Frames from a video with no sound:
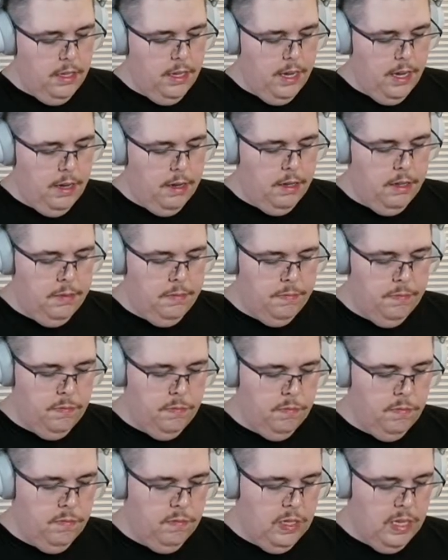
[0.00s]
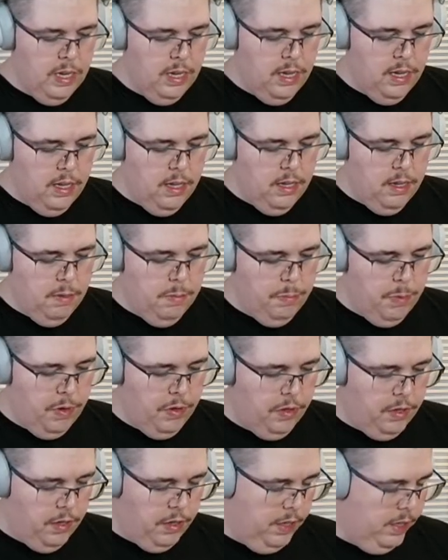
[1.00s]
Yeah,
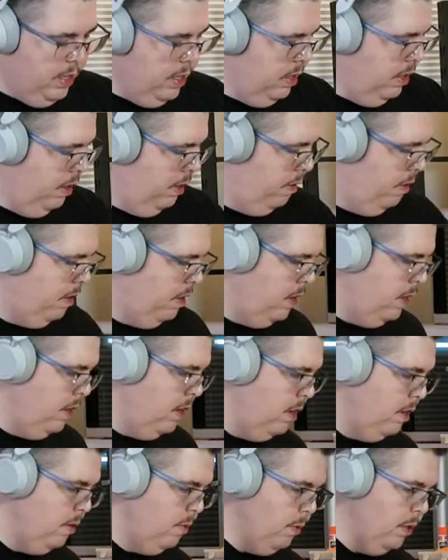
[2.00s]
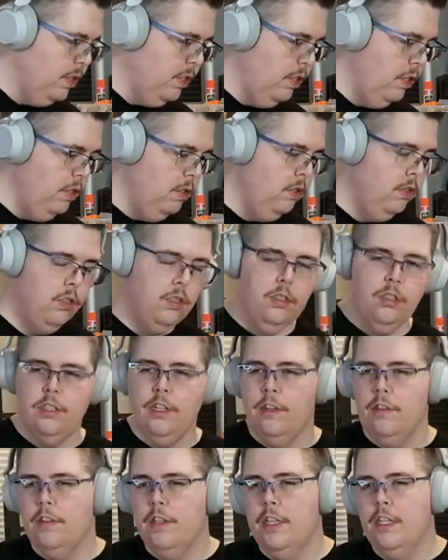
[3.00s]
both are good. What do you
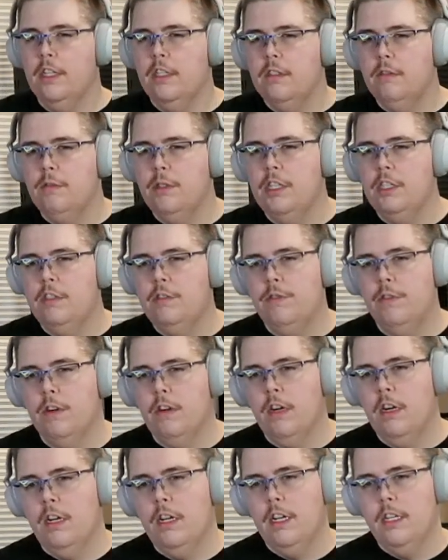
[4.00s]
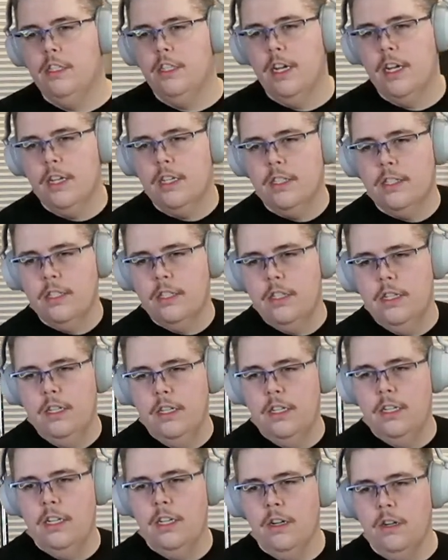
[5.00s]
generally reach for, Ajax?
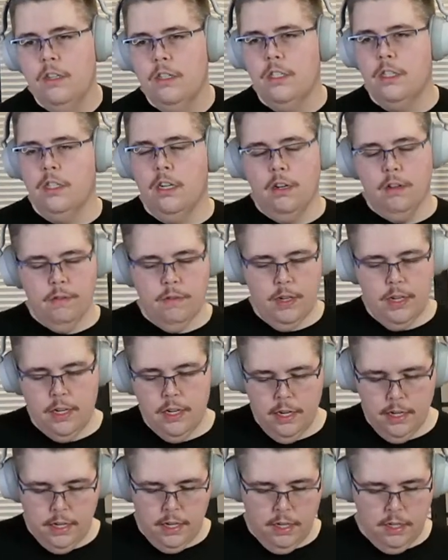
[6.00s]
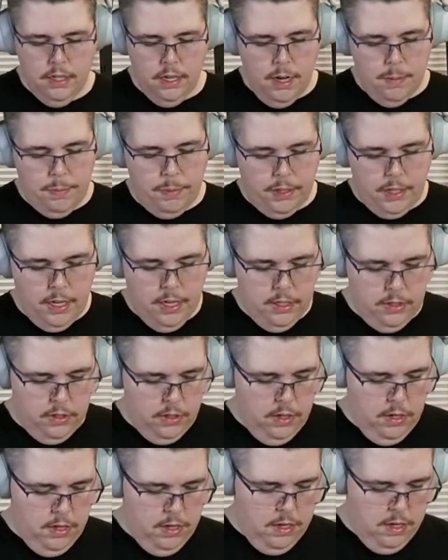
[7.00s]
Or did it all vary on your
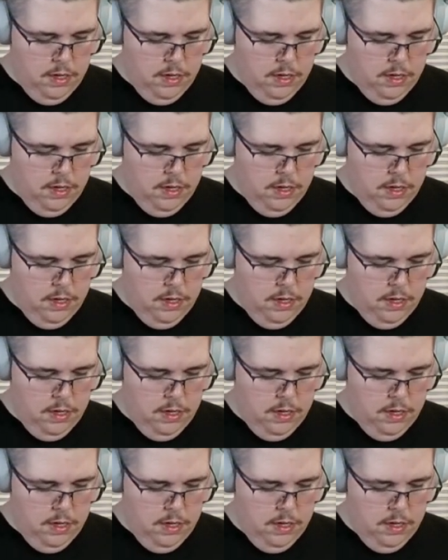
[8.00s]
application?